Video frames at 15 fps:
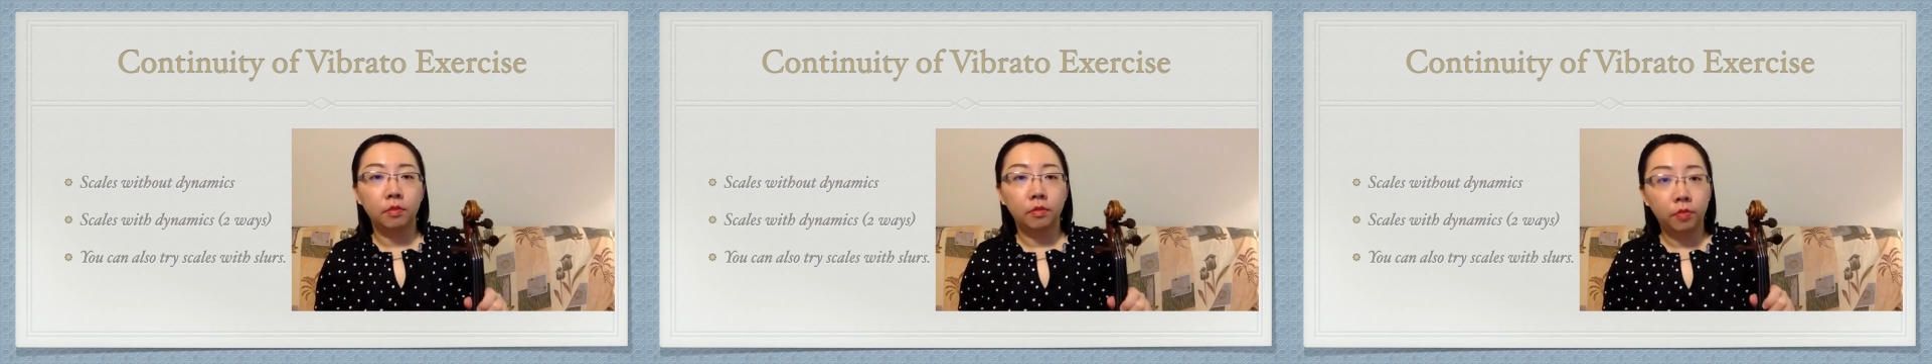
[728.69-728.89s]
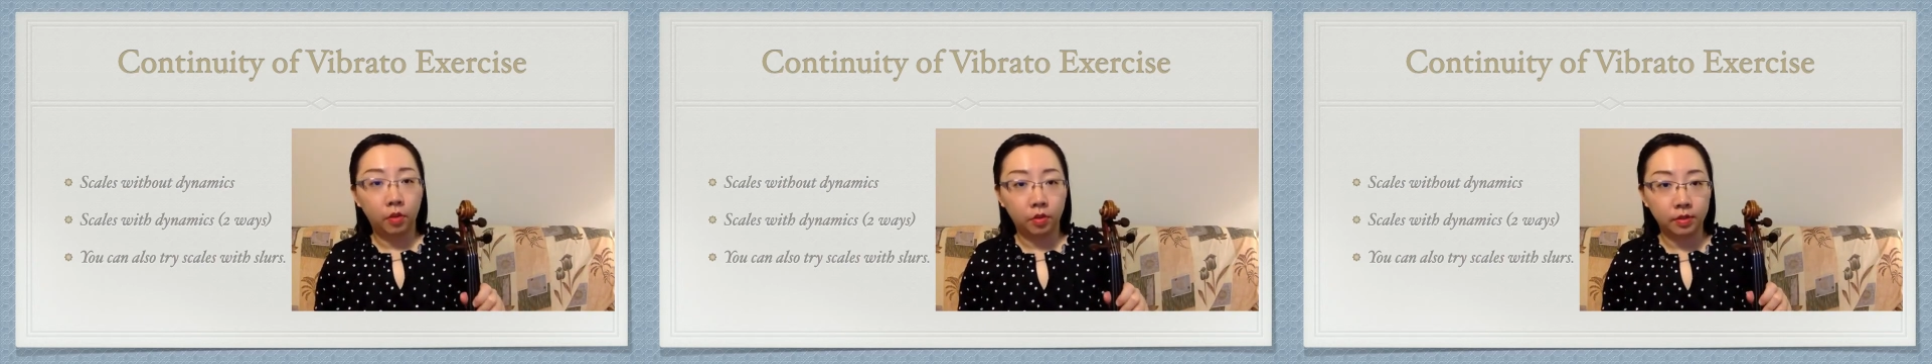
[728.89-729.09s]

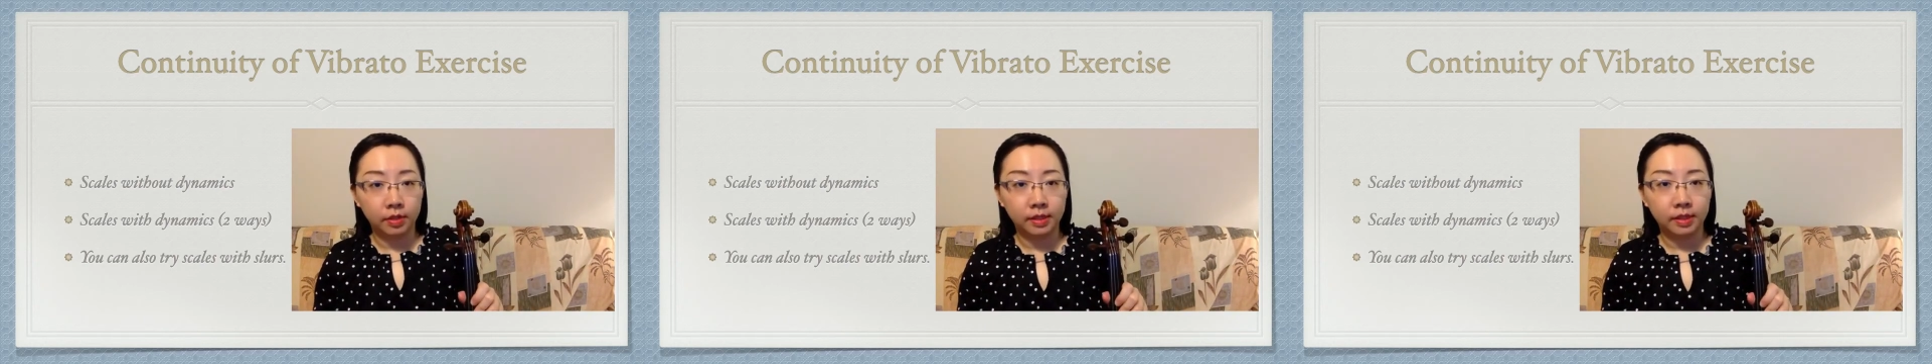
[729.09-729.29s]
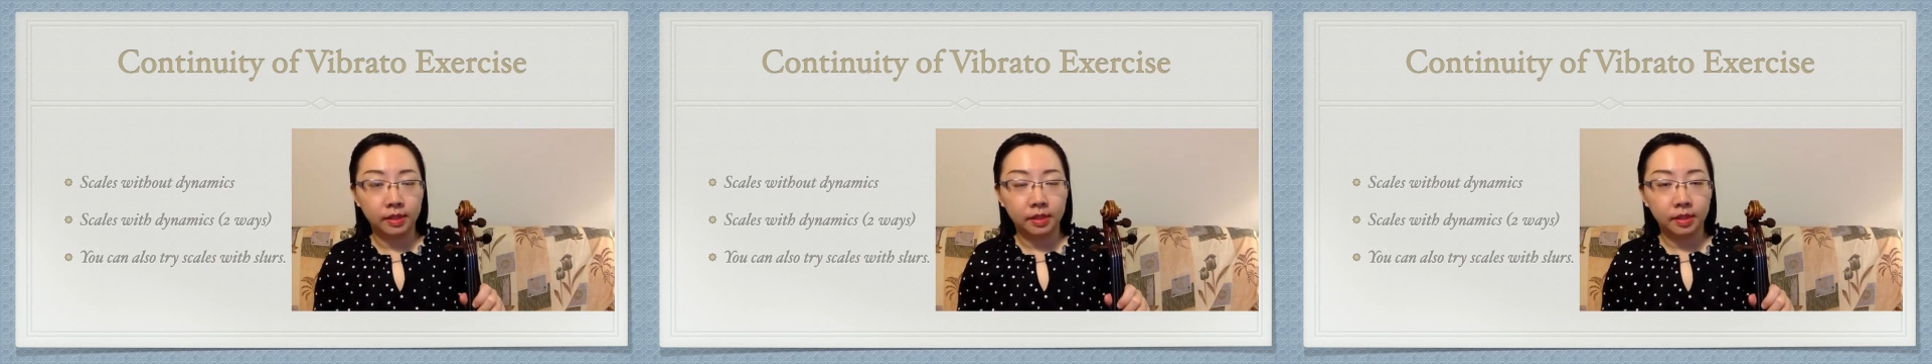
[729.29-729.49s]

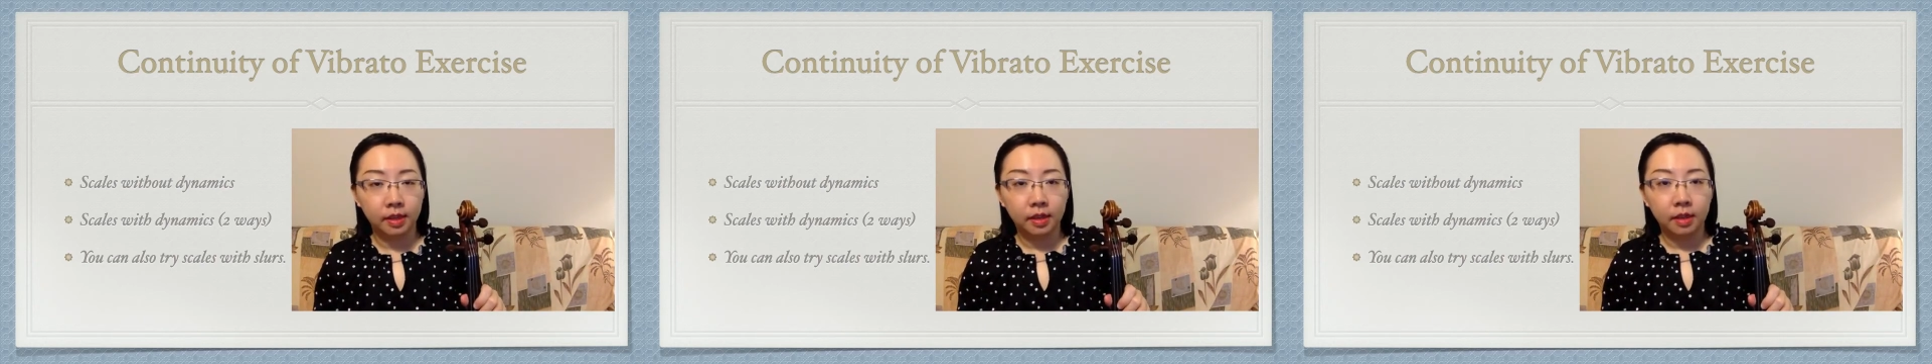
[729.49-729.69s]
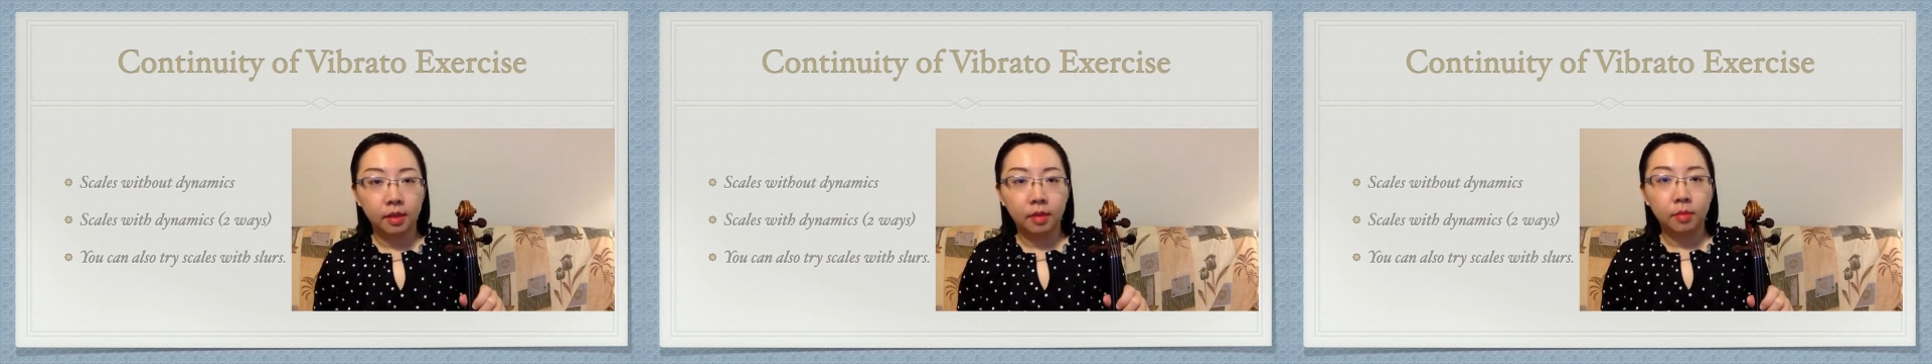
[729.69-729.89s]
First,
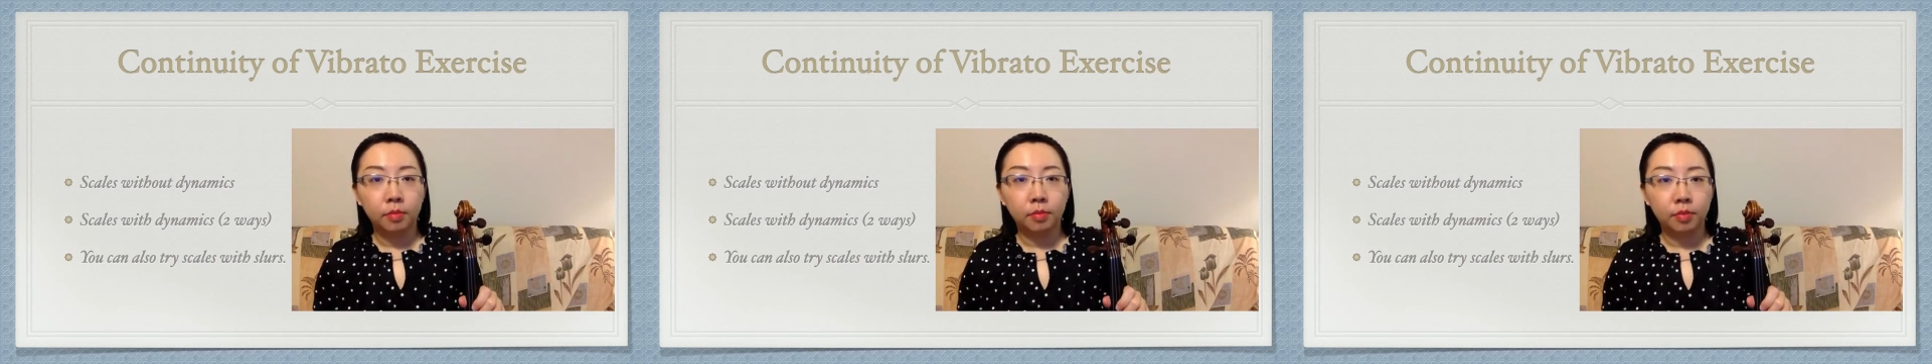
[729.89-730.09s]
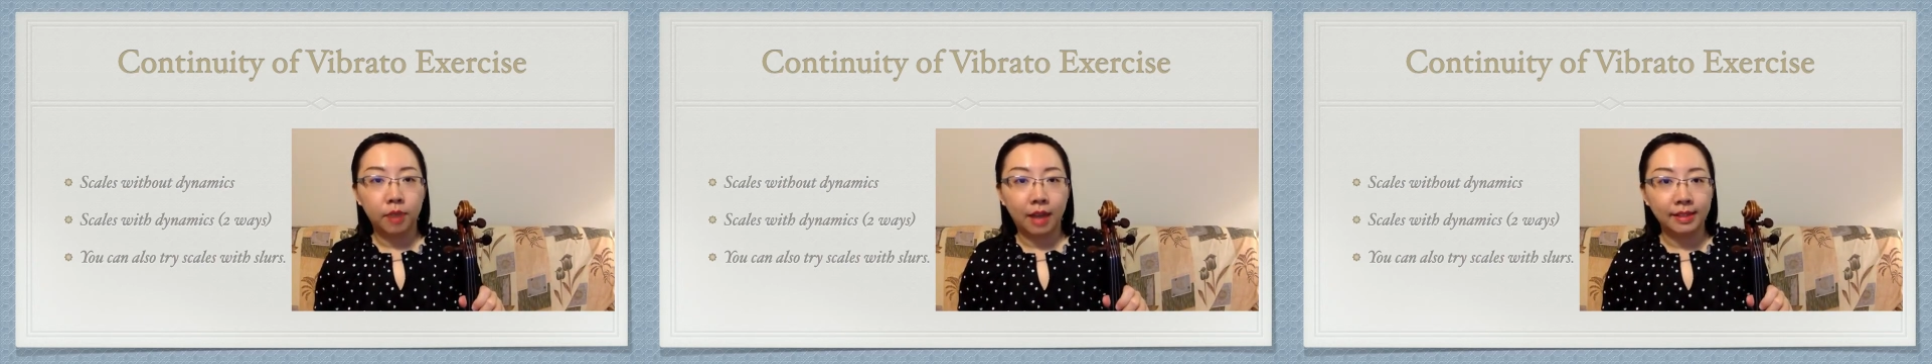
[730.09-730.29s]

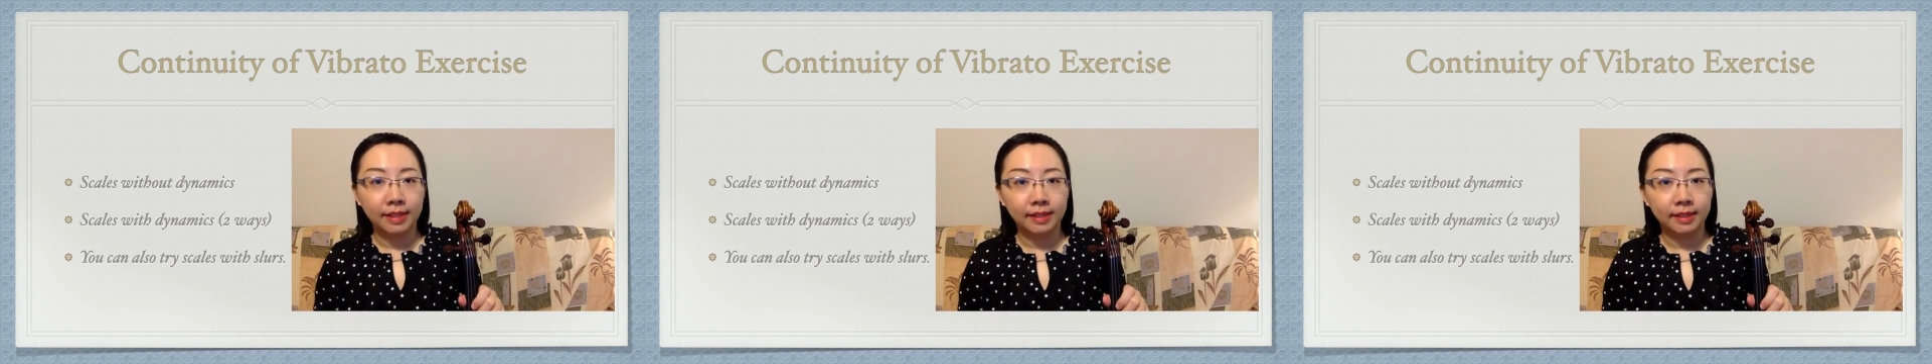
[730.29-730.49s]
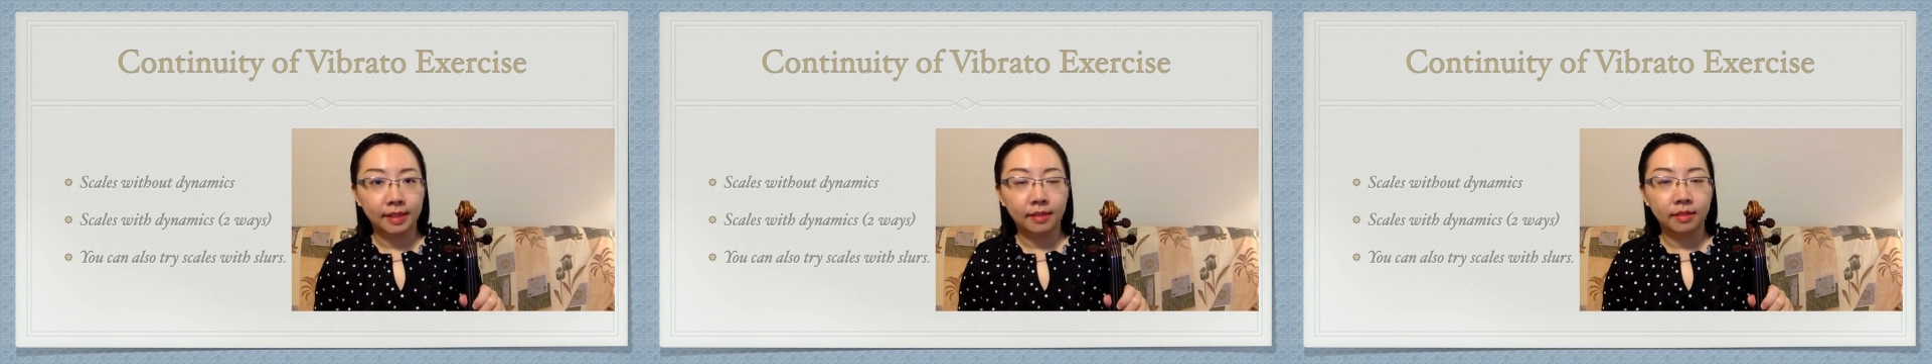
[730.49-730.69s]

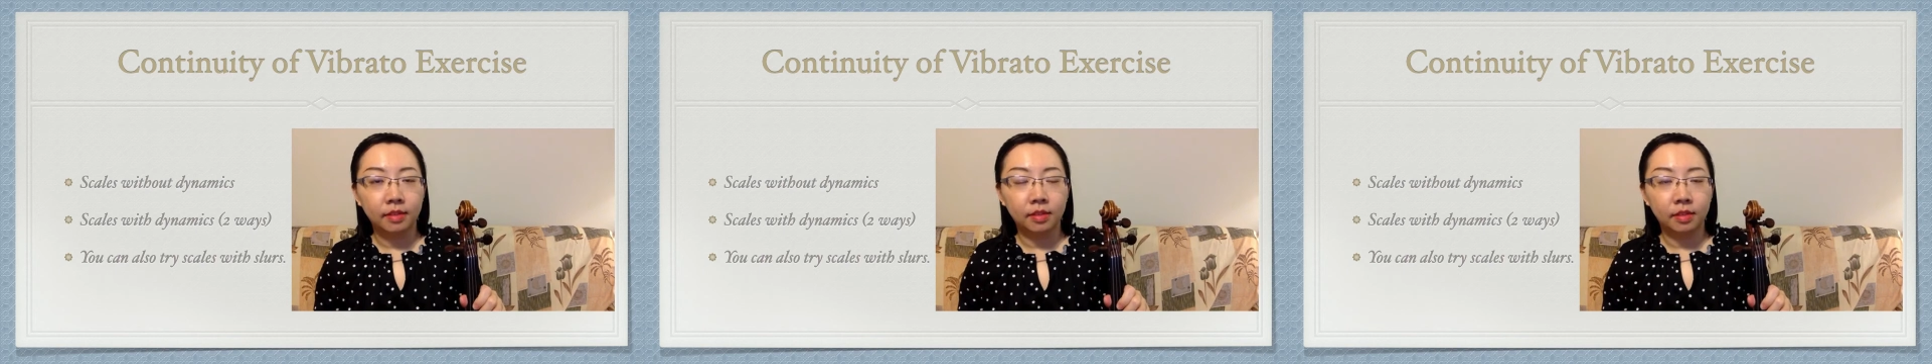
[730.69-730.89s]
practicing the